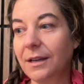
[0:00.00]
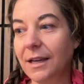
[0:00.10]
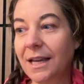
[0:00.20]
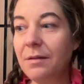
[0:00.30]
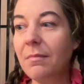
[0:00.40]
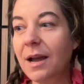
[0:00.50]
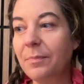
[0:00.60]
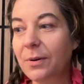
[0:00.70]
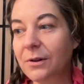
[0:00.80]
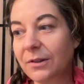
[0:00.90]
in my
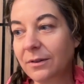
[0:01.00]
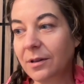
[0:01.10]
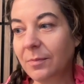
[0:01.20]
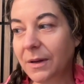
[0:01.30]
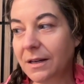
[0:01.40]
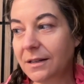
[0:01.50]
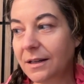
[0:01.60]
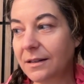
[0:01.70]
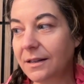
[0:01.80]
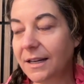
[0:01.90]
personal
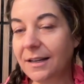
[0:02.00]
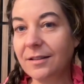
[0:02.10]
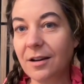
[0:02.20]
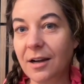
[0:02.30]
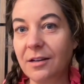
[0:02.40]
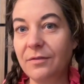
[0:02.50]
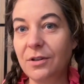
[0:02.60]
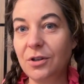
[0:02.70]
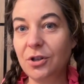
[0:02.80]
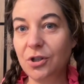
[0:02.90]
opinion, he's kind of a
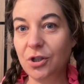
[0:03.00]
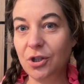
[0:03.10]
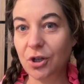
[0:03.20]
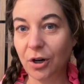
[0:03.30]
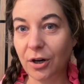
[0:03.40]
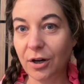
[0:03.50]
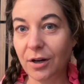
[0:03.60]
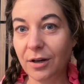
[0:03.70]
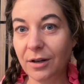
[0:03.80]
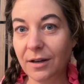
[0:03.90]
jerk,
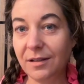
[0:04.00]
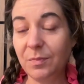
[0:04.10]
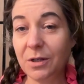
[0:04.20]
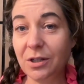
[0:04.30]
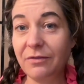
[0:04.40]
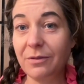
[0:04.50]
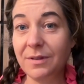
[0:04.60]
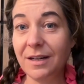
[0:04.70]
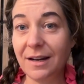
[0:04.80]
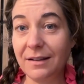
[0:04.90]
especially from
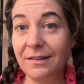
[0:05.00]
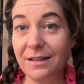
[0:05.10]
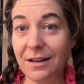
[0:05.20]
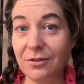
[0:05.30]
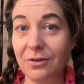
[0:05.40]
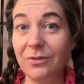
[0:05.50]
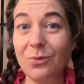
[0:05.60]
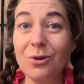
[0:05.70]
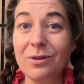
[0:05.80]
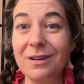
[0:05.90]
today's standards.
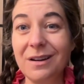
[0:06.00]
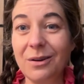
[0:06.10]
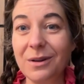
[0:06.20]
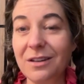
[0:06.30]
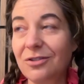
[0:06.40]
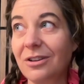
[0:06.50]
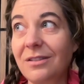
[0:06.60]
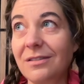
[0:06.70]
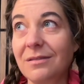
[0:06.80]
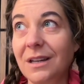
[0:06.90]
Or, you know, he's
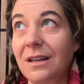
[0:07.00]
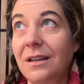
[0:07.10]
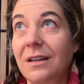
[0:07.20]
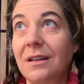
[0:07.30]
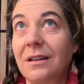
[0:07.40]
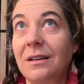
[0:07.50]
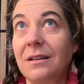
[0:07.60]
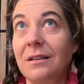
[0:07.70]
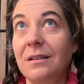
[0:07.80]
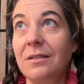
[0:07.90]
just
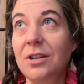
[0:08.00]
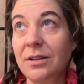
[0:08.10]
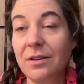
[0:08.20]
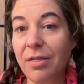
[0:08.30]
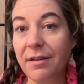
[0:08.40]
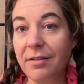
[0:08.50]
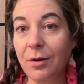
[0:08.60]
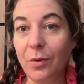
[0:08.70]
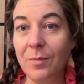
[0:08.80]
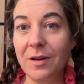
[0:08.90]
doesn't think
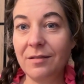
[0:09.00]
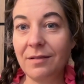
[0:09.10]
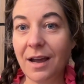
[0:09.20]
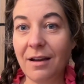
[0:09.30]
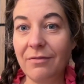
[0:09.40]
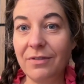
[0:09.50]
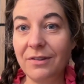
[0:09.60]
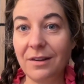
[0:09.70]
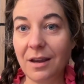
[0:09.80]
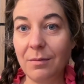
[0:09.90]
that women have the
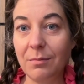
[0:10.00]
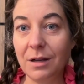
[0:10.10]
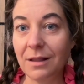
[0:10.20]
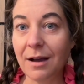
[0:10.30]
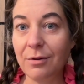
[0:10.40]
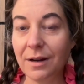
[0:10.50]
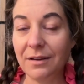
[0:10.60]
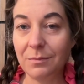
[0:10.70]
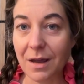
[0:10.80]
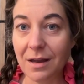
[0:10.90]
same clout
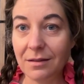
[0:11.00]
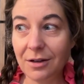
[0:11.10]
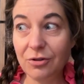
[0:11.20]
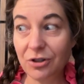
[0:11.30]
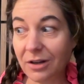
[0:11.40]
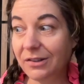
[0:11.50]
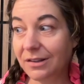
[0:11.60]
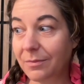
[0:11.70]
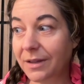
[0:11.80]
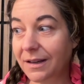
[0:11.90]
as men. They're just
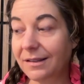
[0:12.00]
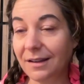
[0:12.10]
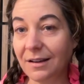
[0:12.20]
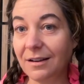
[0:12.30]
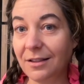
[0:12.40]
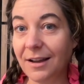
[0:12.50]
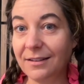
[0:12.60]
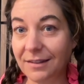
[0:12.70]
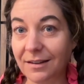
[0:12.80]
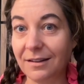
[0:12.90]
simply a second-class
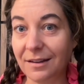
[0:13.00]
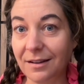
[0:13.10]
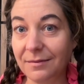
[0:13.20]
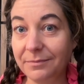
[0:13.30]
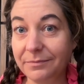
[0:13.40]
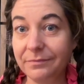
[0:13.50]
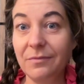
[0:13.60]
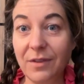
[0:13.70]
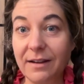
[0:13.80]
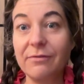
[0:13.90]
citizen.
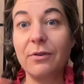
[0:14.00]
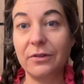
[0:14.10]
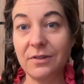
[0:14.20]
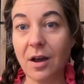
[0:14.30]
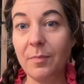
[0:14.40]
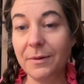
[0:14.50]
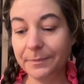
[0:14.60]
Like, full stop.